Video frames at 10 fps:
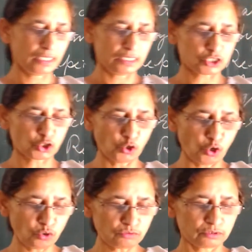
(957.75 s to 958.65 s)

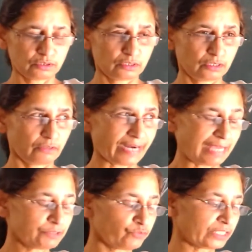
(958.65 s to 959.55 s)
Slow
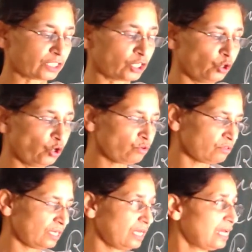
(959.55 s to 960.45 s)
rhymes with
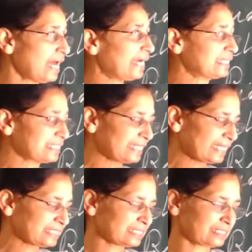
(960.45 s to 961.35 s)
glow and
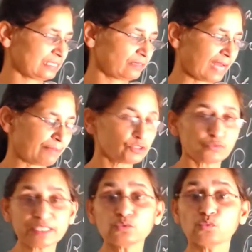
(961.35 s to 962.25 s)
sings rhymes
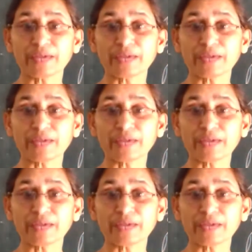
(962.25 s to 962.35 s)
with